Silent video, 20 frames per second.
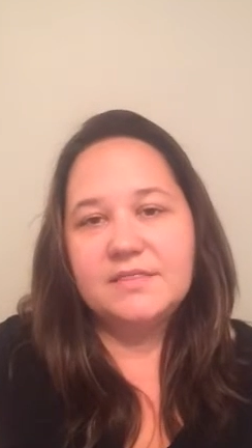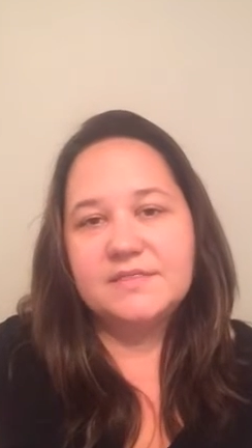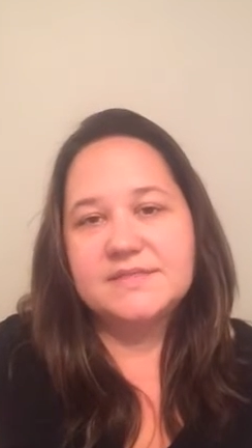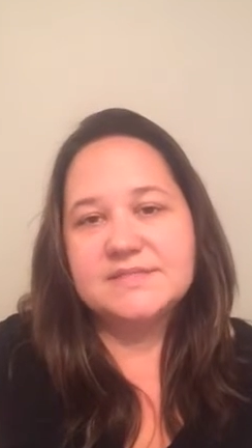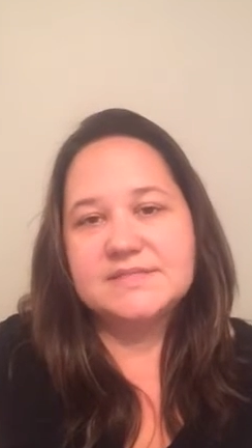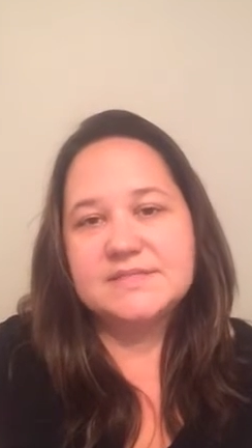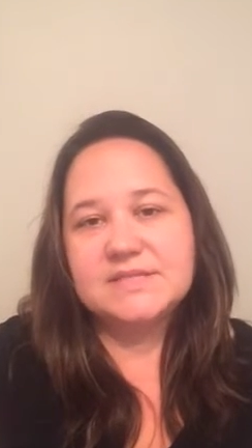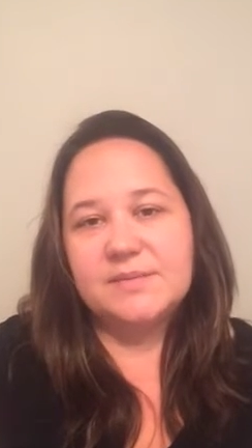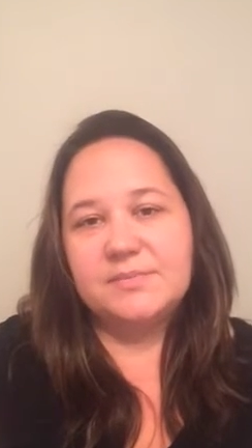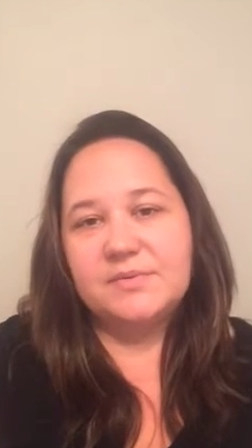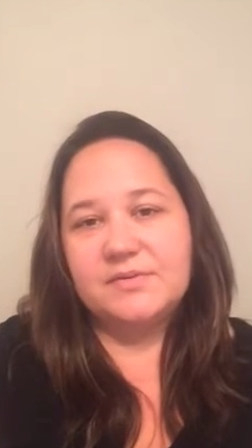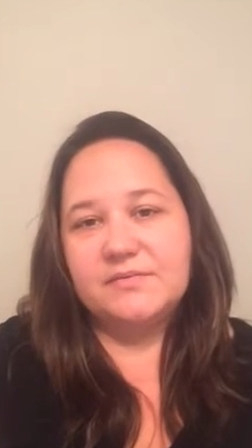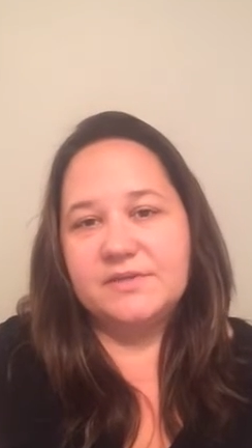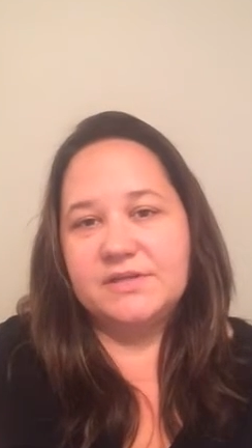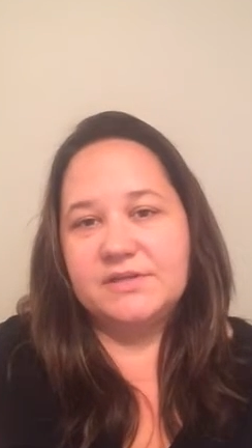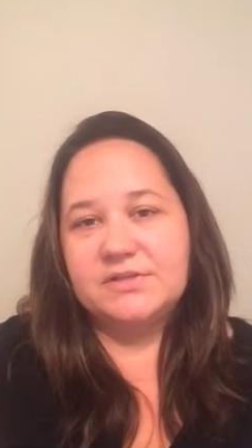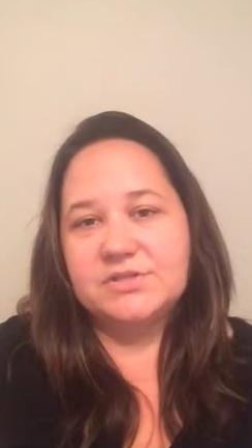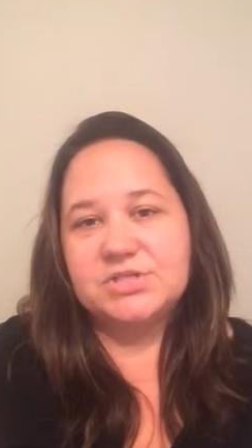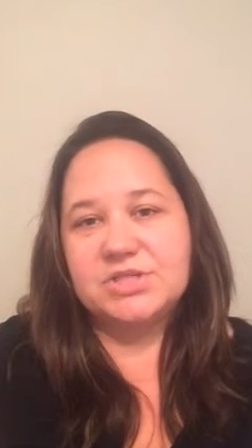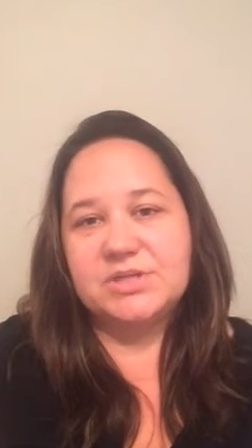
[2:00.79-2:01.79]
This type of
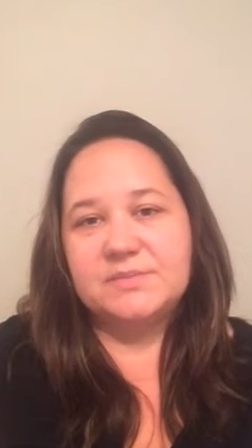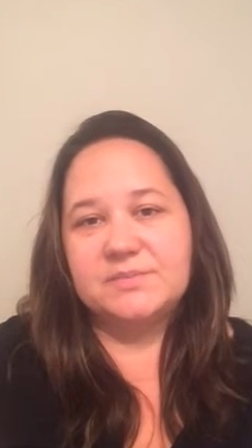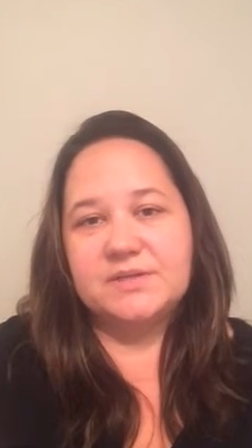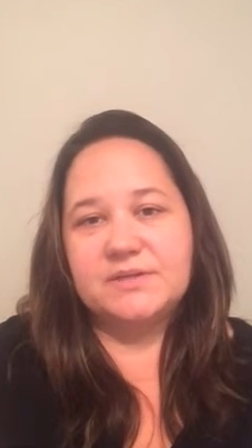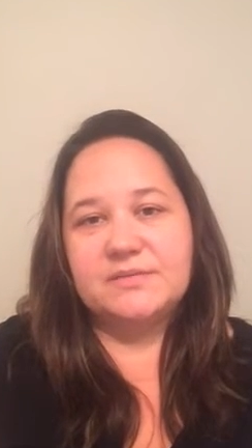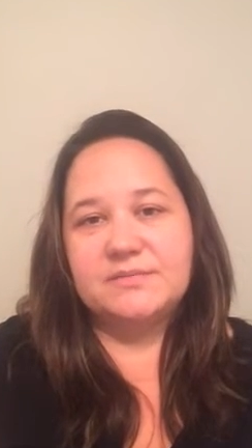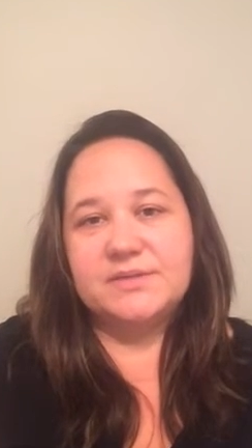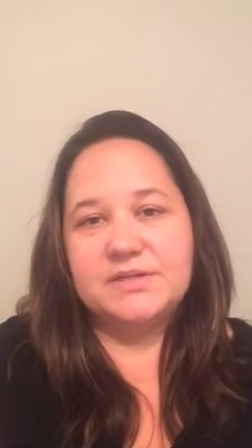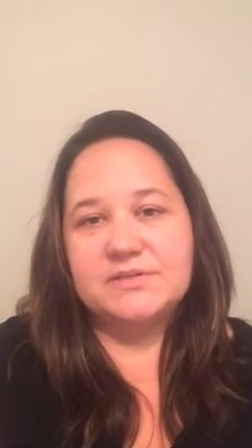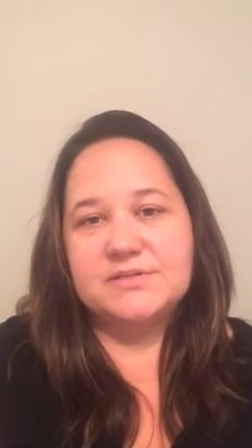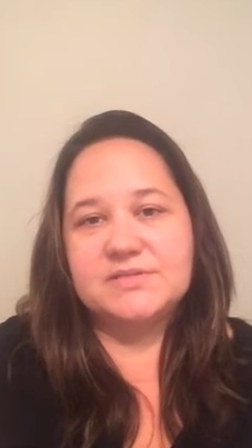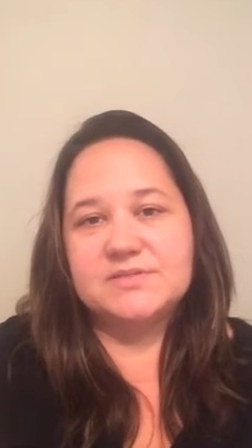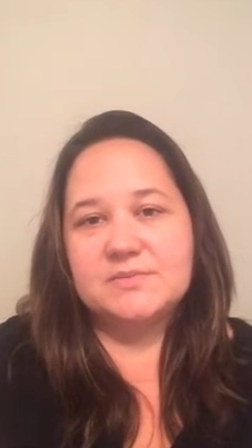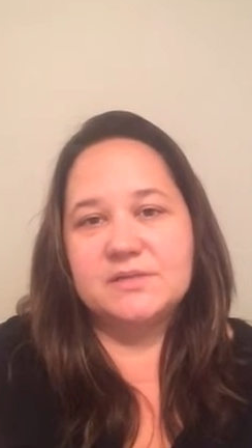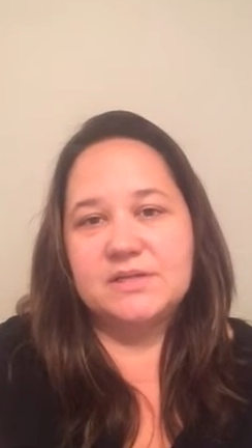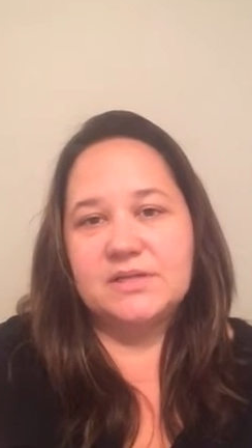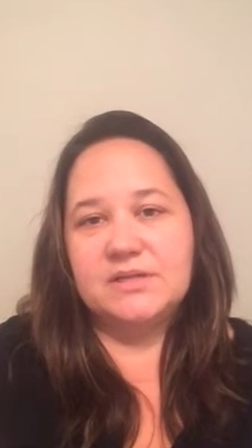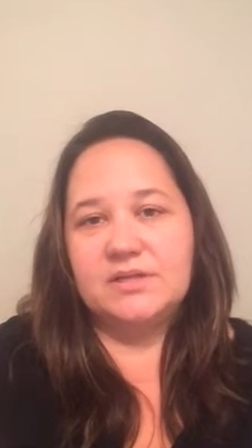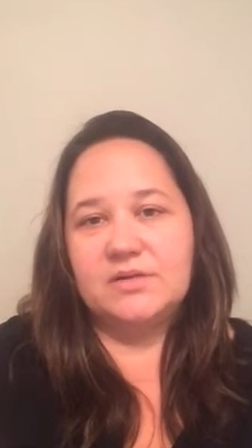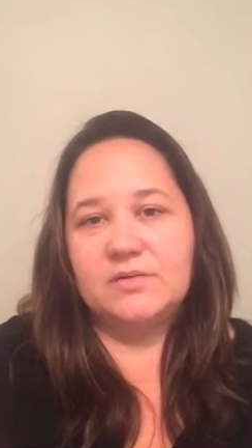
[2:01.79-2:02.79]
leadership can be used
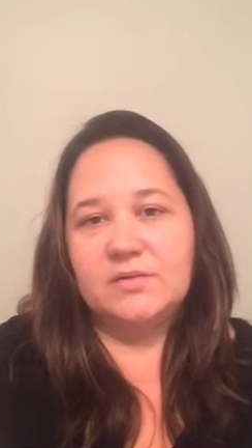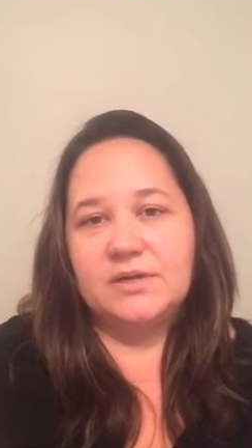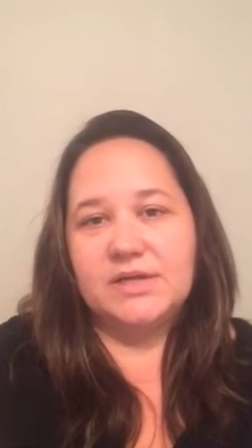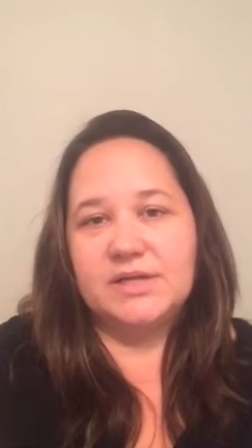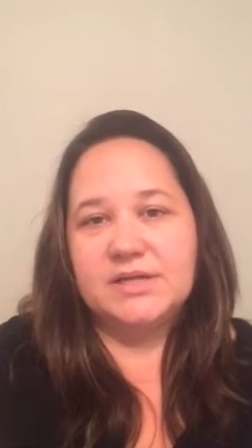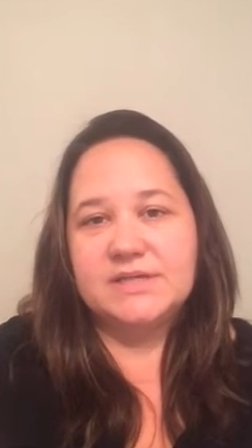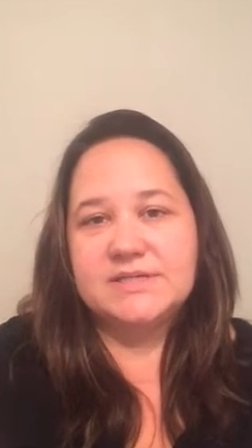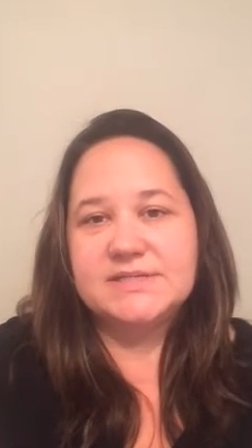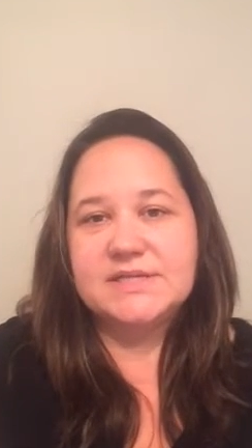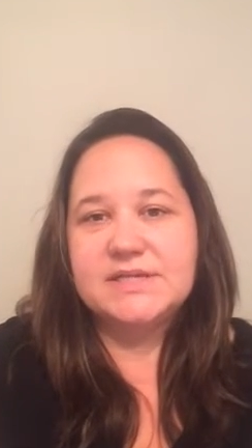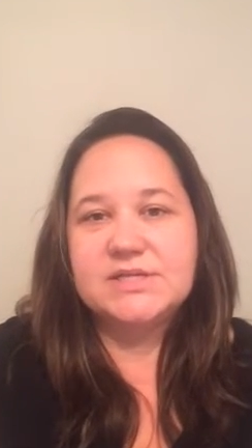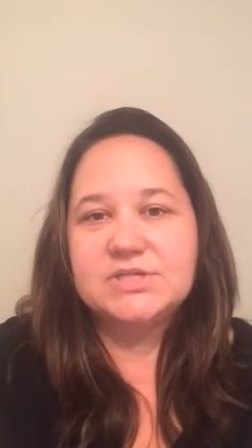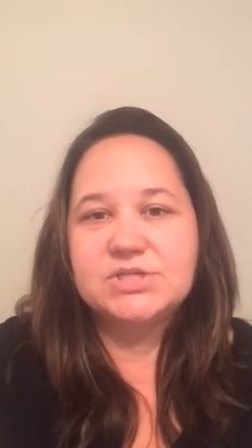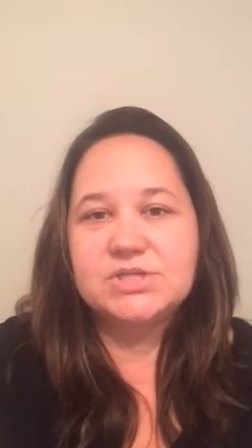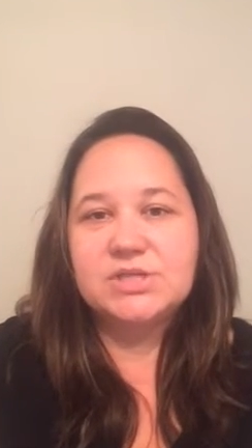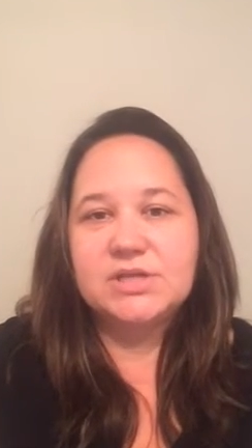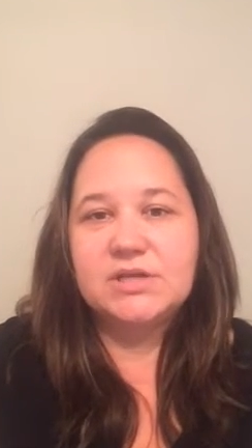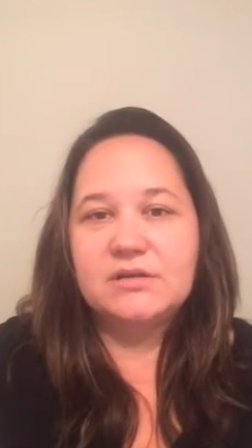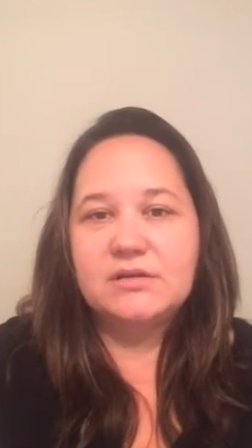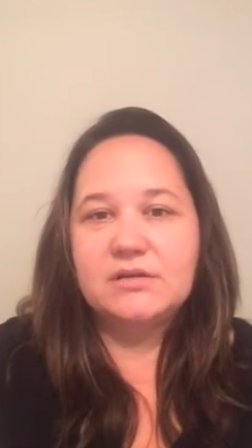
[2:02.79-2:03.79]
within the
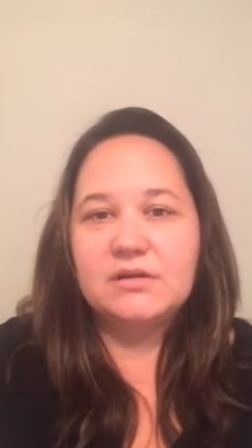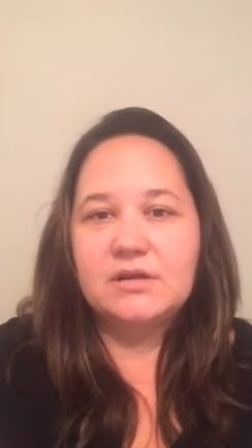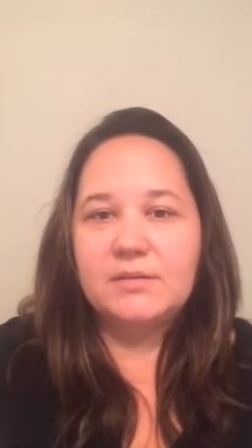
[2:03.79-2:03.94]
organization,